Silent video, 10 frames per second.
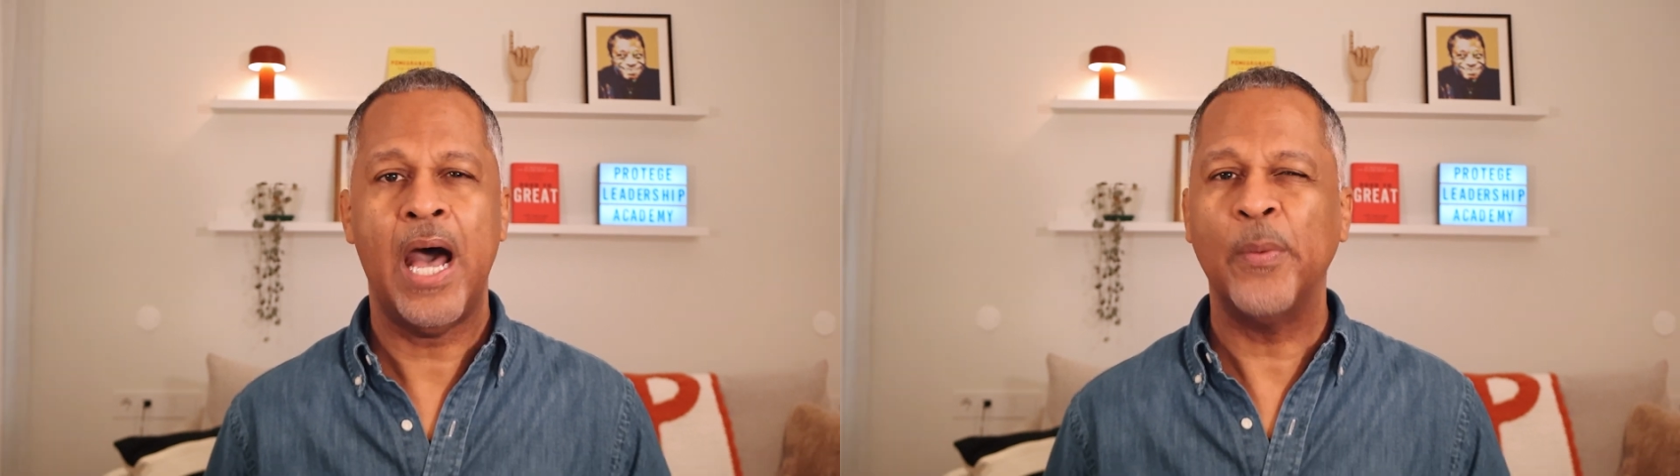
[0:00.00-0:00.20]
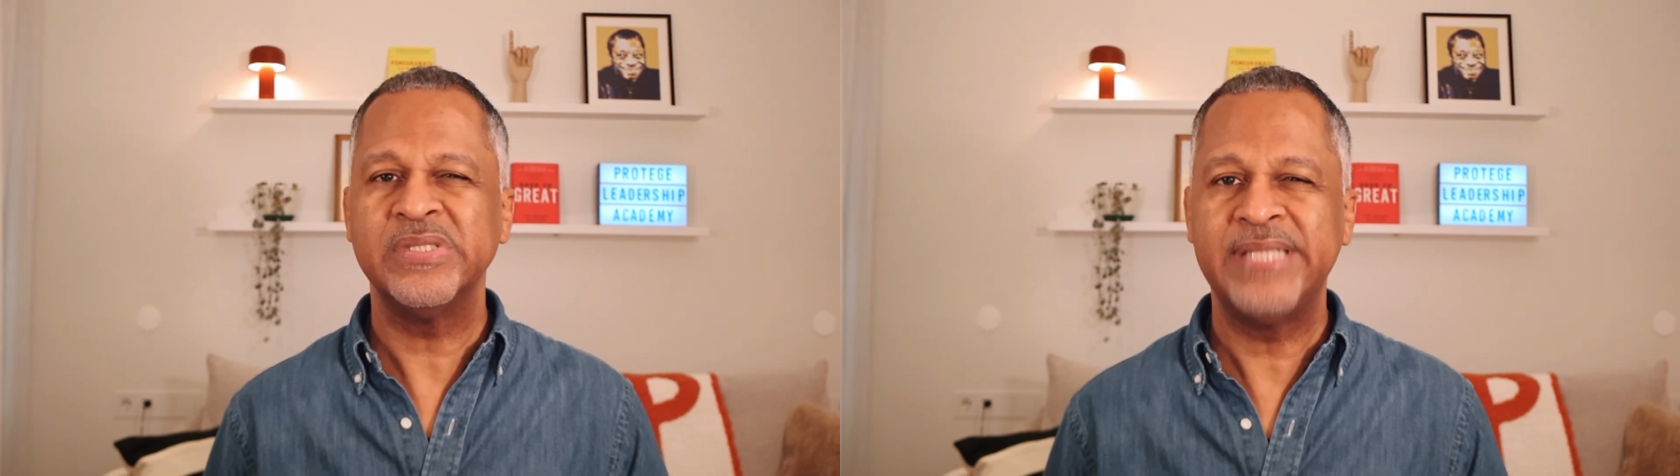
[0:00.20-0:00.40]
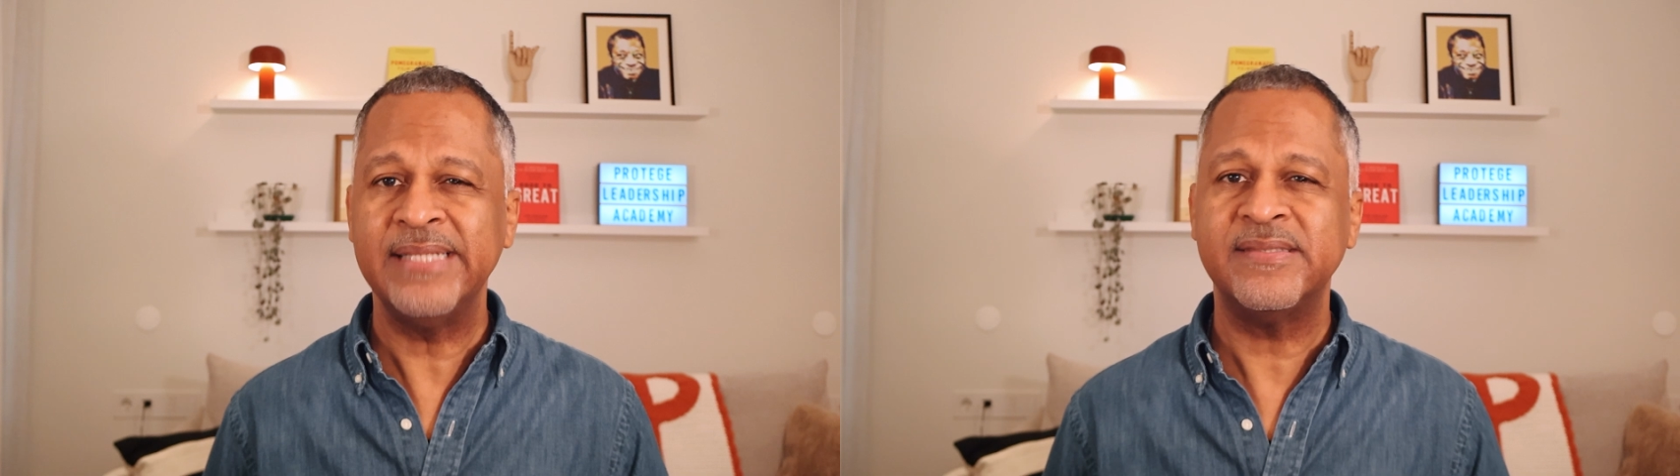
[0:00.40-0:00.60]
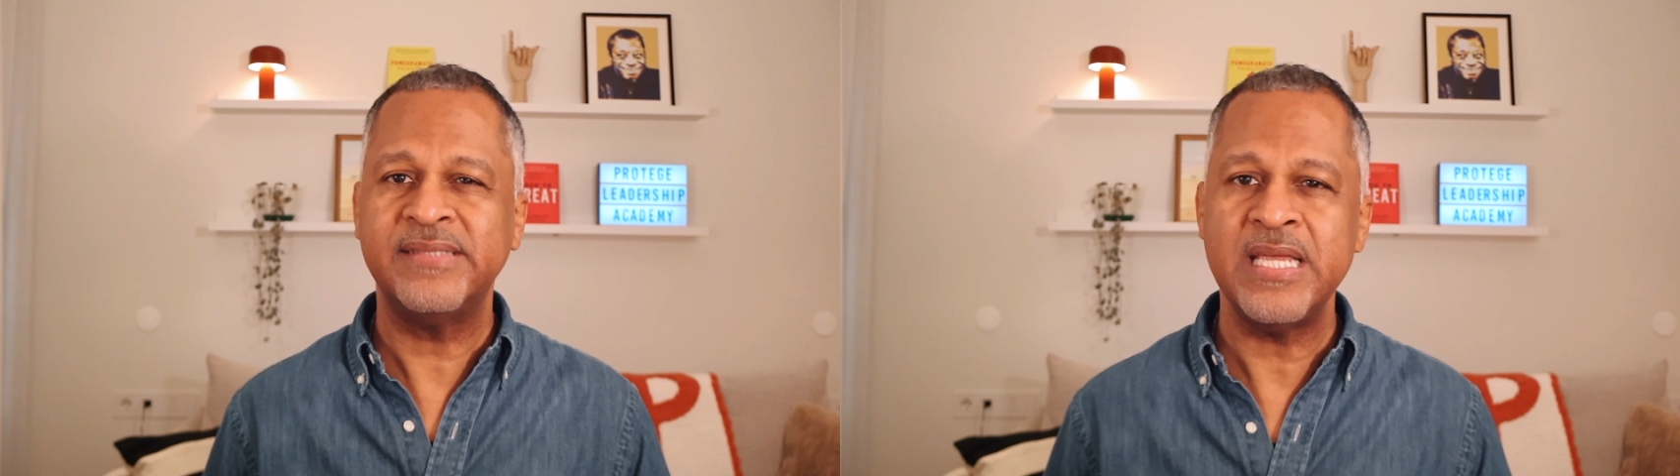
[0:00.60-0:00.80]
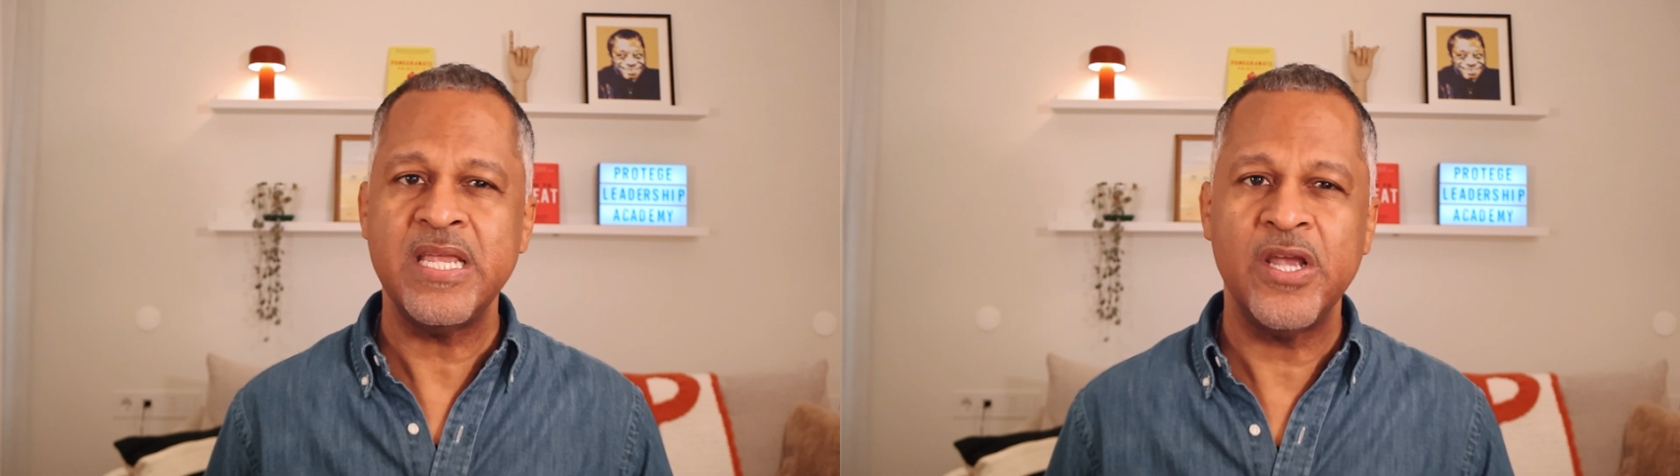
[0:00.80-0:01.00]
I was then
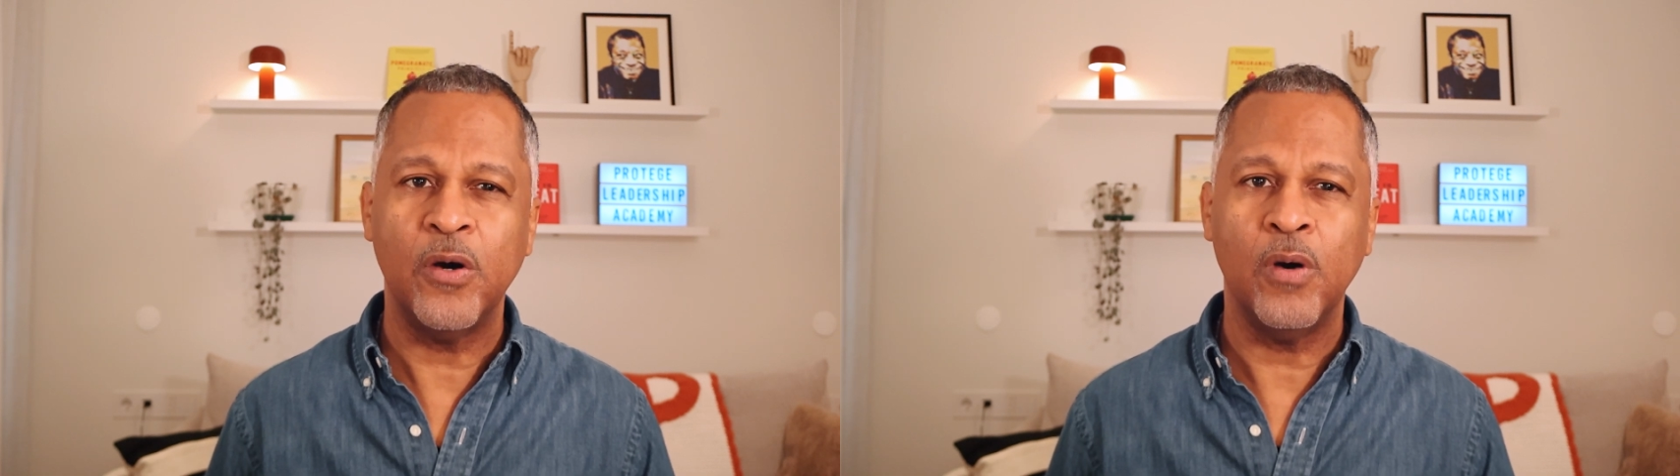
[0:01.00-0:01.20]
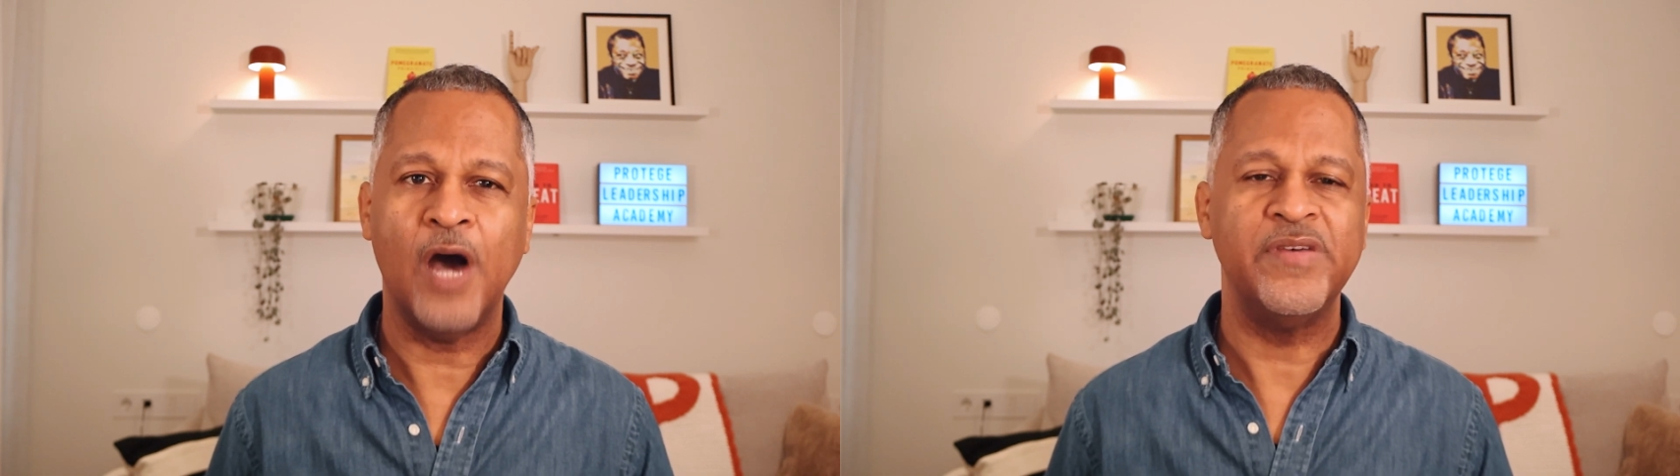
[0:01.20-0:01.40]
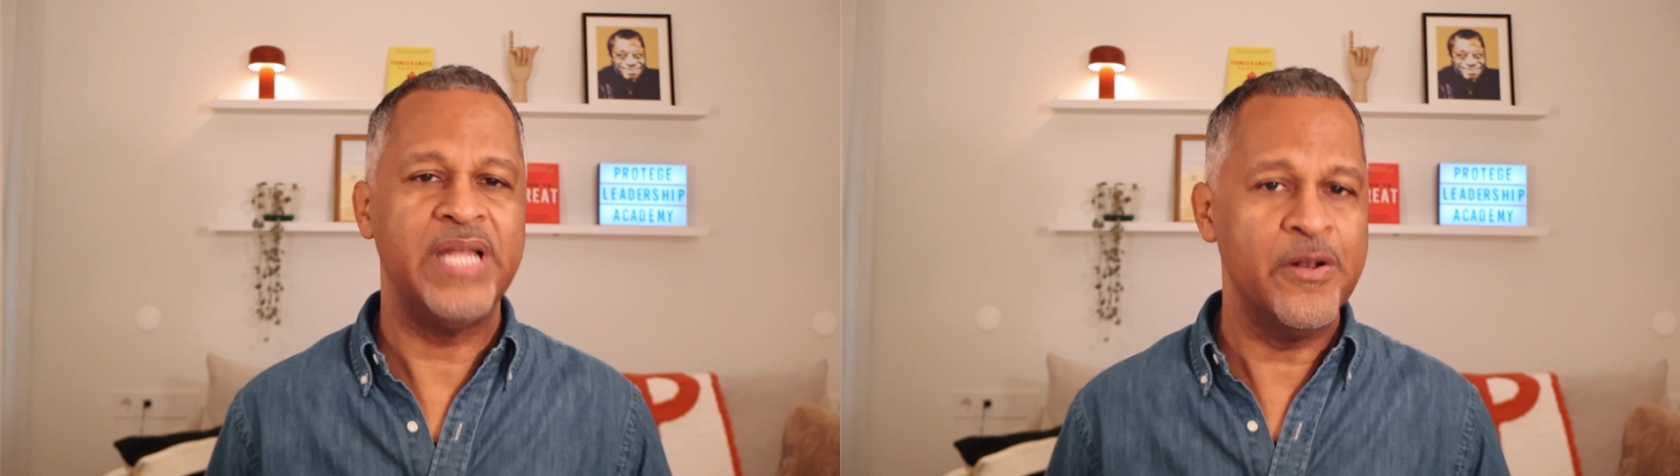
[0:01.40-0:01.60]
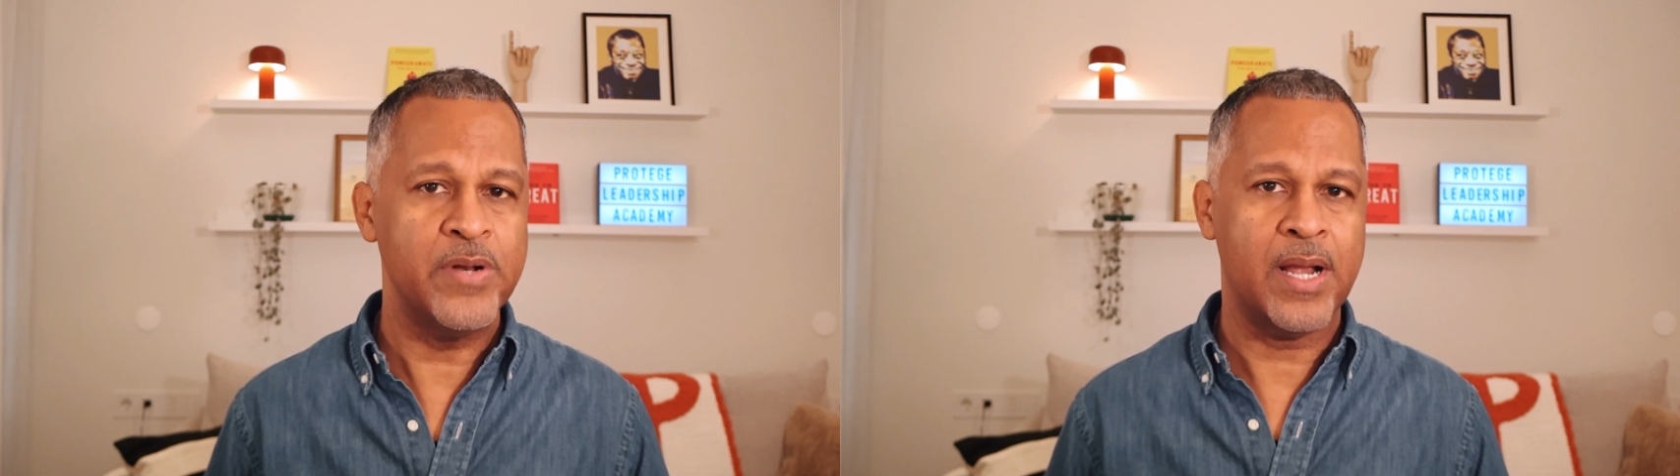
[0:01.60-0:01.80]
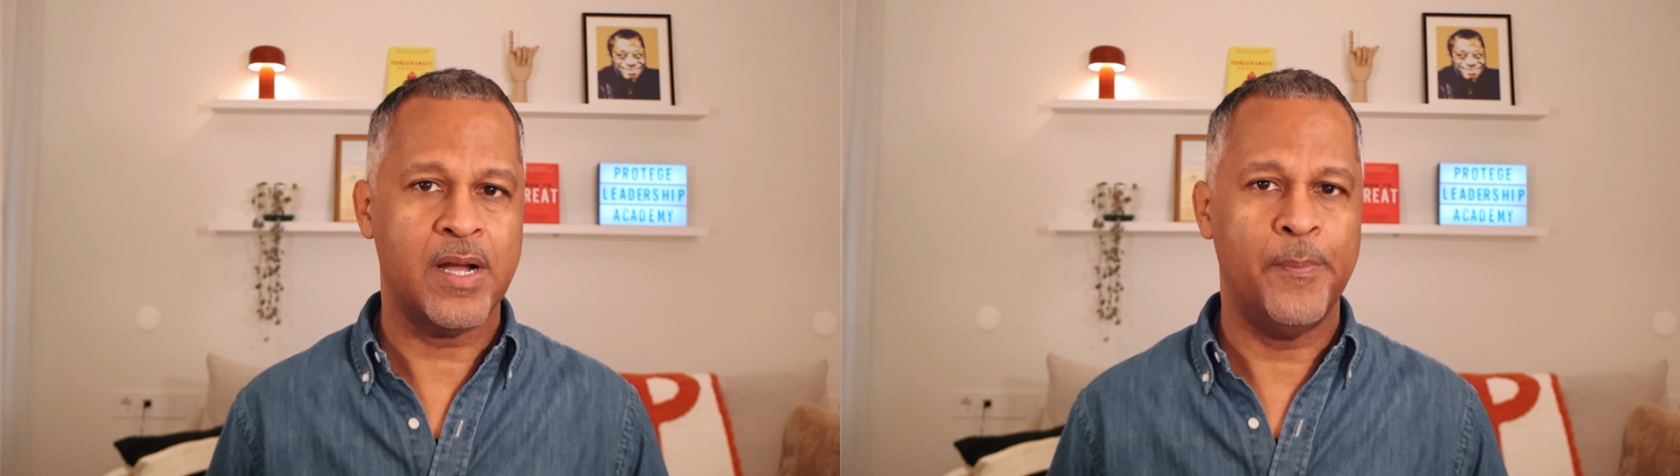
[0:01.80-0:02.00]
CEO of an
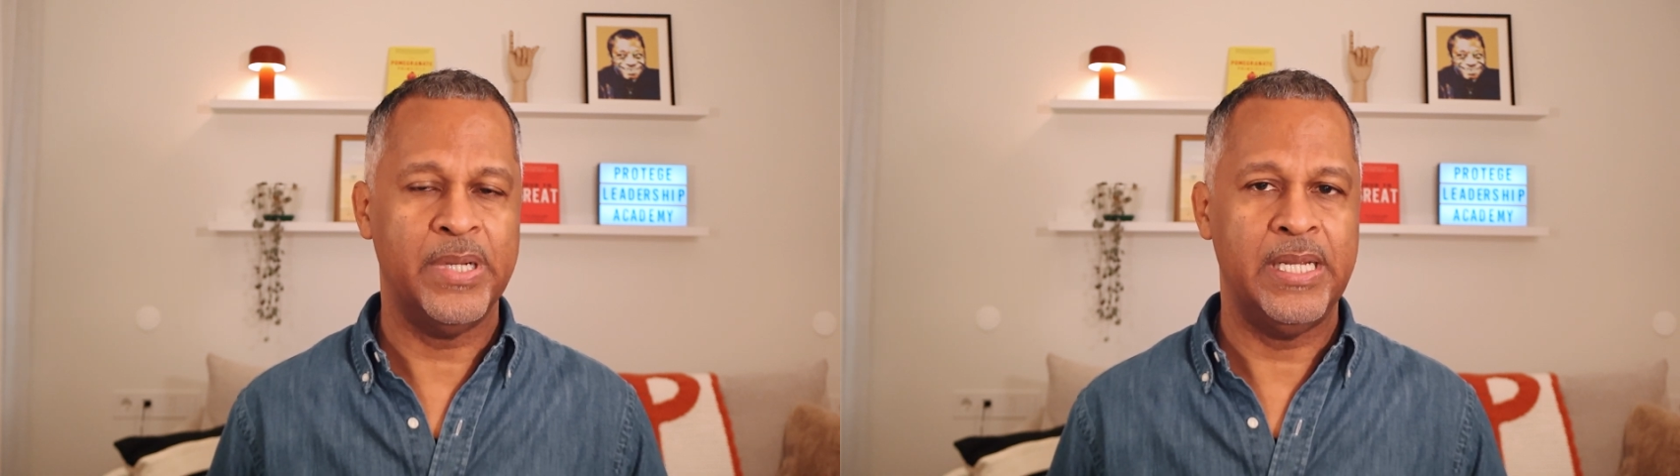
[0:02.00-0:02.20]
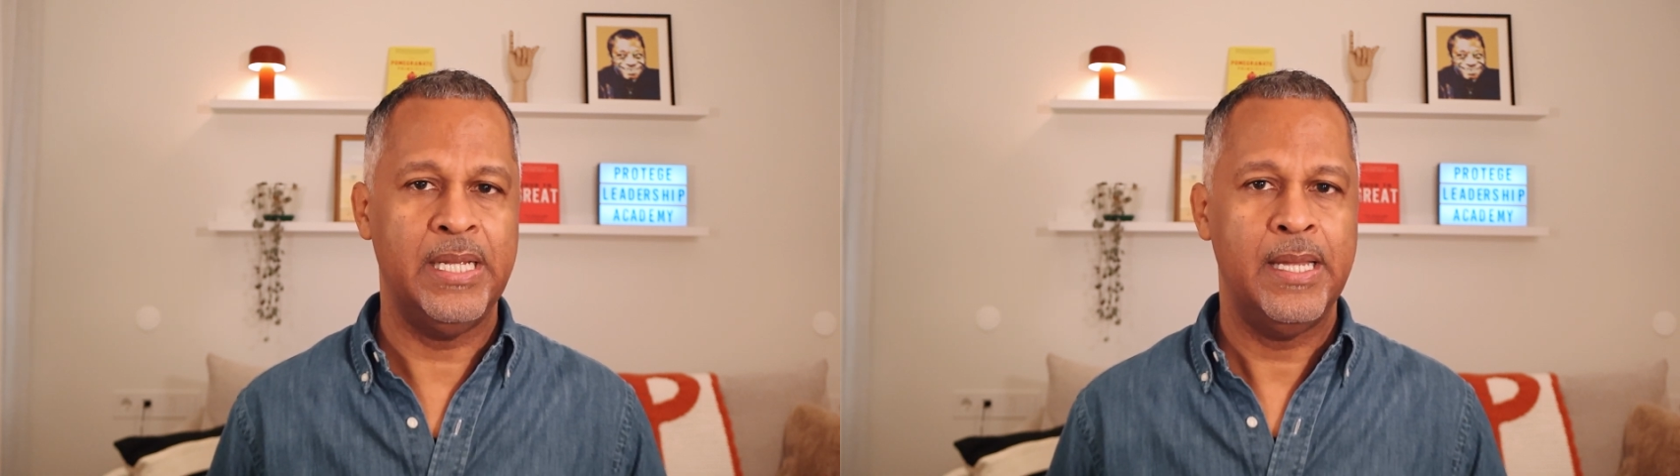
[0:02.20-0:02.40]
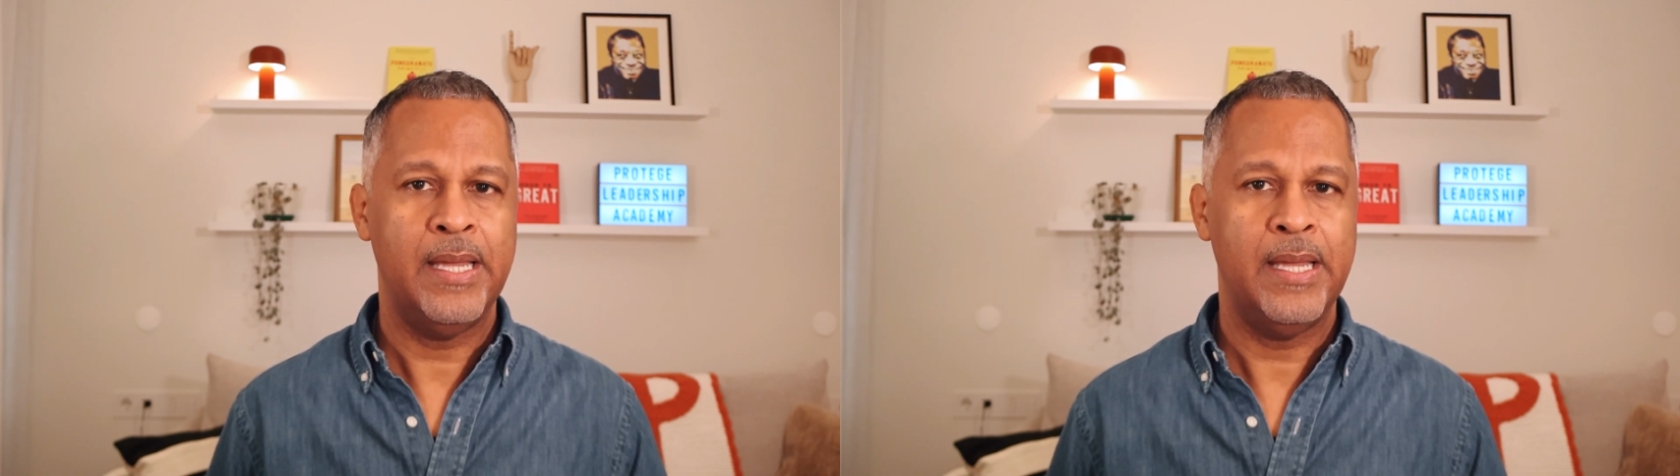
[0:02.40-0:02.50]
internet company,